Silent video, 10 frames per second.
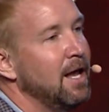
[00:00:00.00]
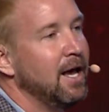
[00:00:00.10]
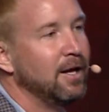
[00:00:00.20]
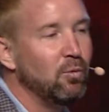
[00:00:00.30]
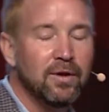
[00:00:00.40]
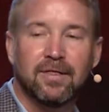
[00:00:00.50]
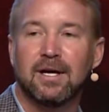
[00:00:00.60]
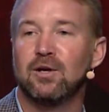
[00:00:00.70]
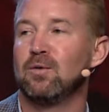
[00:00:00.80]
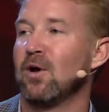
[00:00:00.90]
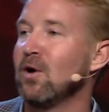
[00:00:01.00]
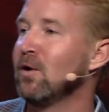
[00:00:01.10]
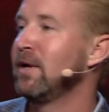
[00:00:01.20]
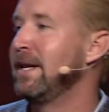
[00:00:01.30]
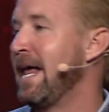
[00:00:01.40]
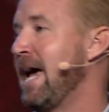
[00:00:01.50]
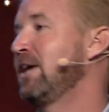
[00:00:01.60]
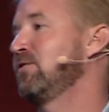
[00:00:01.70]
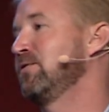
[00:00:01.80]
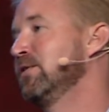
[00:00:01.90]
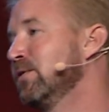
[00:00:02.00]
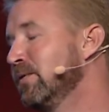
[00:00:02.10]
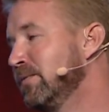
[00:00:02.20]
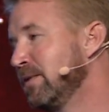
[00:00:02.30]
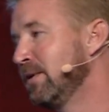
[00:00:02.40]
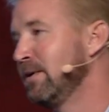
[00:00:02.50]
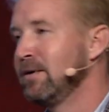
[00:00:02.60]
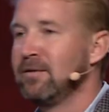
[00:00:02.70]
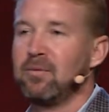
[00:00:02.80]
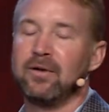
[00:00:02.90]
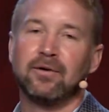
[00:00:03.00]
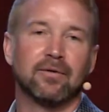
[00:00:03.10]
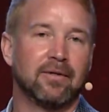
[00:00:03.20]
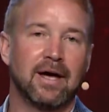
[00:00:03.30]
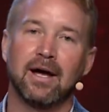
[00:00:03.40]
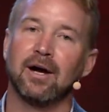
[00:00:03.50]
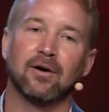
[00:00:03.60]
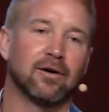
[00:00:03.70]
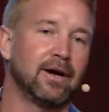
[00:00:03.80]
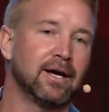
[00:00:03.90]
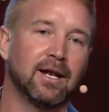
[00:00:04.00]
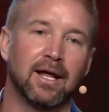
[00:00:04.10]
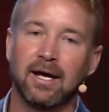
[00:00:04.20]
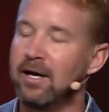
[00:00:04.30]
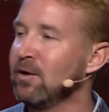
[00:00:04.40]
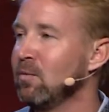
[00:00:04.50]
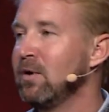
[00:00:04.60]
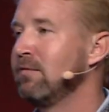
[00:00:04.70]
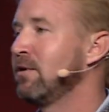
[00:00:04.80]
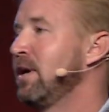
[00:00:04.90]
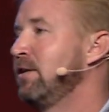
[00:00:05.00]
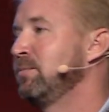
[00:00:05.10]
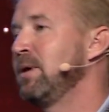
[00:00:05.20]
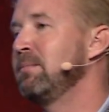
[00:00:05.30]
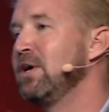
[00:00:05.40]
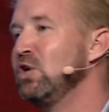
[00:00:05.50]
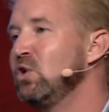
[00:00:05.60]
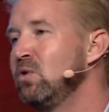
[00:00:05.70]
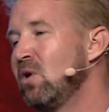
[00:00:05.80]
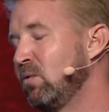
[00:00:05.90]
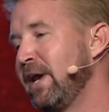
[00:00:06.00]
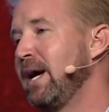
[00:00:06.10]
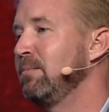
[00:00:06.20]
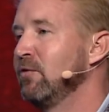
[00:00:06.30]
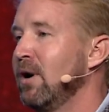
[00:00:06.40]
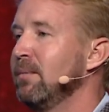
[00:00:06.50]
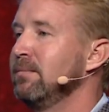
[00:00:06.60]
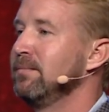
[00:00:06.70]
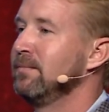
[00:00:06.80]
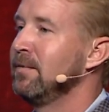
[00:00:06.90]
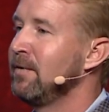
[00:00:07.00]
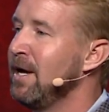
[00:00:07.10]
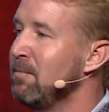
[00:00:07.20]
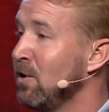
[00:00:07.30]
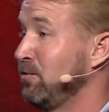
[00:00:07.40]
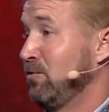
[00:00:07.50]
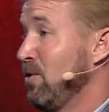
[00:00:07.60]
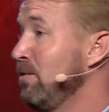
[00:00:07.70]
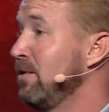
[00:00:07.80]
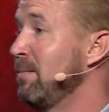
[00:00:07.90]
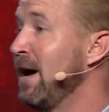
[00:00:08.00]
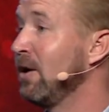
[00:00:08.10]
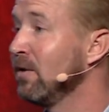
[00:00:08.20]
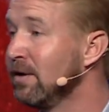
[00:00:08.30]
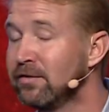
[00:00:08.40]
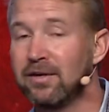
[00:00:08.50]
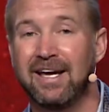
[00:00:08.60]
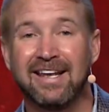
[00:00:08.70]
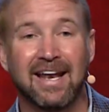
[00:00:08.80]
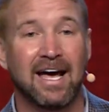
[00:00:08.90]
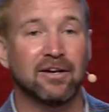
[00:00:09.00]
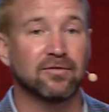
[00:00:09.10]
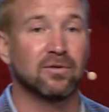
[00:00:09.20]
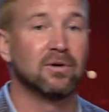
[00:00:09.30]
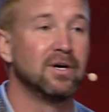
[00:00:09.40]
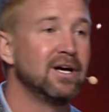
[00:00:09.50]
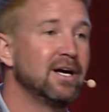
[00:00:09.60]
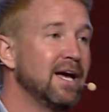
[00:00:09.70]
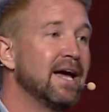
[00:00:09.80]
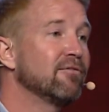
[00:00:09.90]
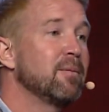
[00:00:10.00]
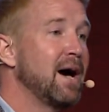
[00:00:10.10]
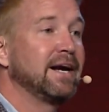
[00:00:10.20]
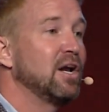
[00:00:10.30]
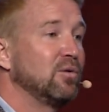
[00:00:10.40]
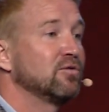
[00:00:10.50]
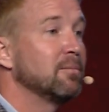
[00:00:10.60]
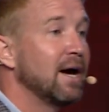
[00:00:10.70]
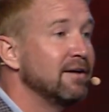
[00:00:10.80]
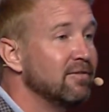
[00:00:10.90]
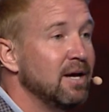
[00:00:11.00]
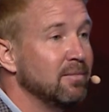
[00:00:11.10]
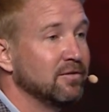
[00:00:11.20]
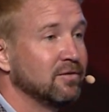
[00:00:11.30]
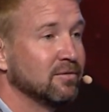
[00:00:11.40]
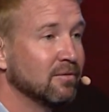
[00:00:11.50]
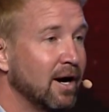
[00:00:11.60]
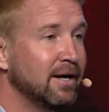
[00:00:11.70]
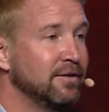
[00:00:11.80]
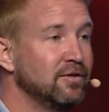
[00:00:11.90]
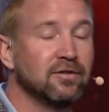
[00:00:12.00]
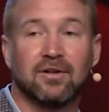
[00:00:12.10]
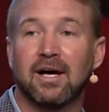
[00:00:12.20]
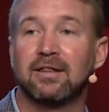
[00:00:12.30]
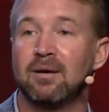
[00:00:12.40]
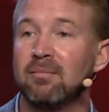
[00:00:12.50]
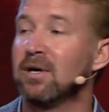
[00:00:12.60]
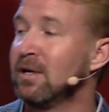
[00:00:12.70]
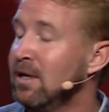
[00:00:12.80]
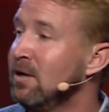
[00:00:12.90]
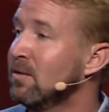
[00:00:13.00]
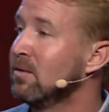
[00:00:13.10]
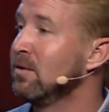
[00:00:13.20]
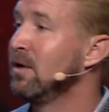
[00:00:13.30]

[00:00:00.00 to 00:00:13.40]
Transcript: And one thing you learn in Nashville, whether you're there or LA or whatever the case may be, you don't name drop, okay? Because the truth of the matter is, in Nashville, everybody knows somebody famous, right? It's just not that big a deal.